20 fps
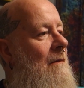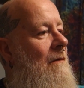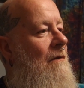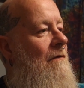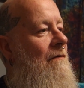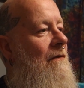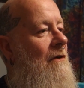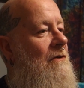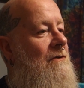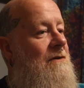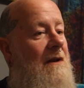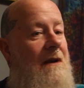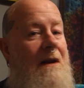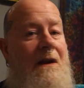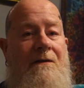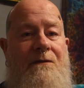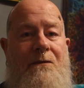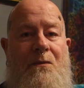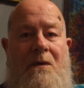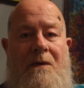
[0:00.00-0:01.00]
you've lost a
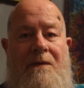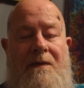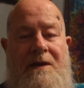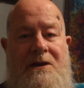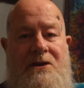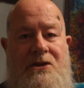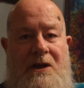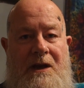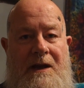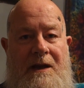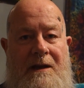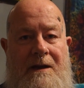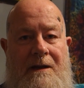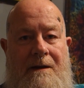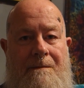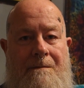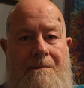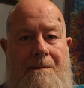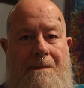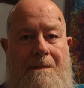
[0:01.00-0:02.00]
loved one this year,
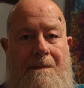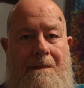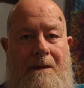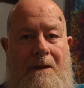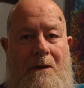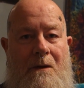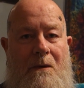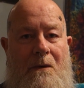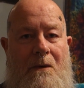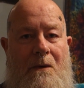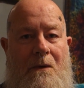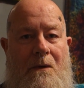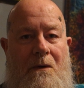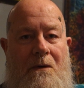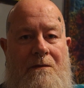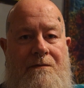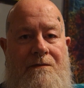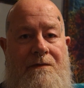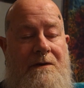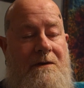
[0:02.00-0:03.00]

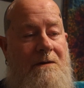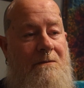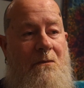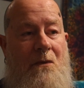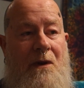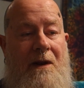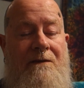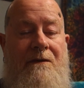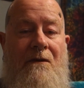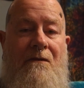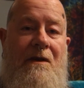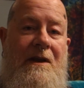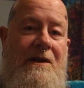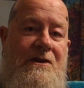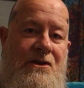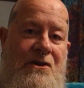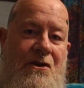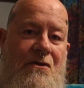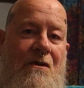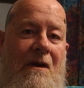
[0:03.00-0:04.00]
or for whatever
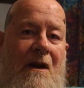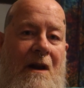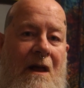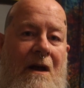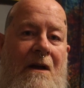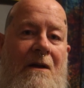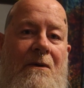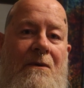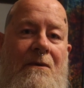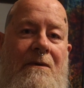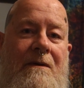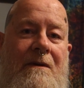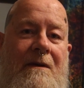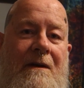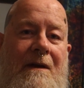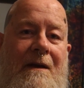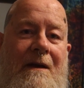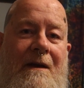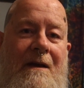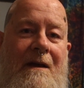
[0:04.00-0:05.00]
reason you're alone,
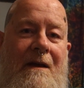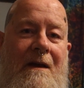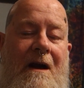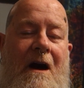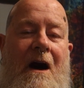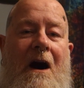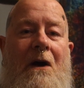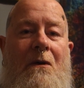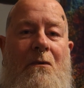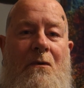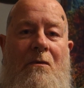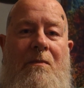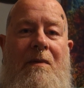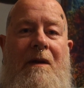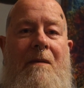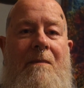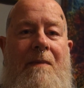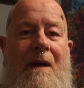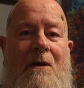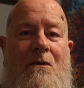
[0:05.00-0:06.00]
I will be
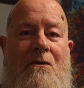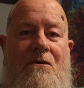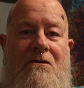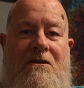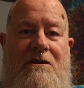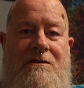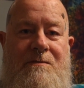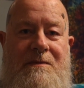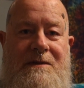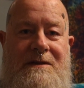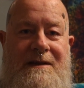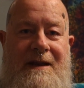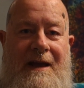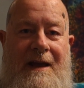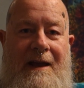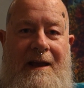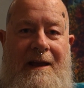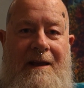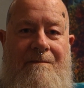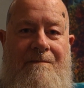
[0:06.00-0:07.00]
about Christmas
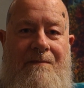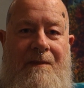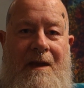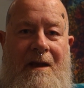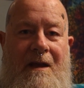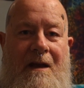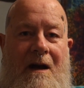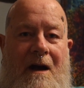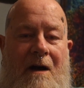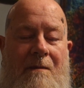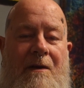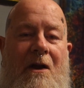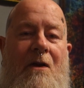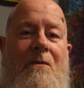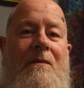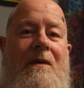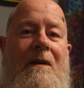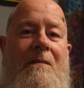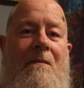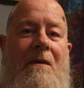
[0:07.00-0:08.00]
Day. I'll be
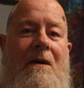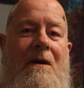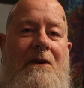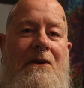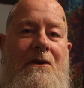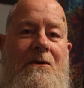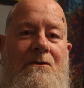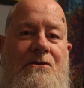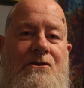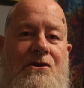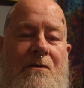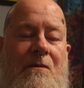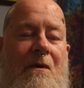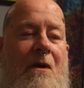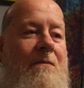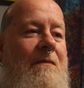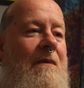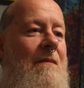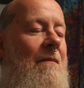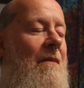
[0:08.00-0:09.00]
opening my YouTube,
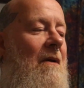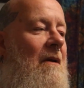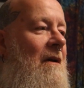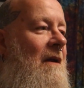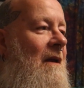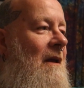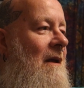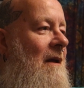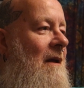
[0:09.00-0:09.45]
opening my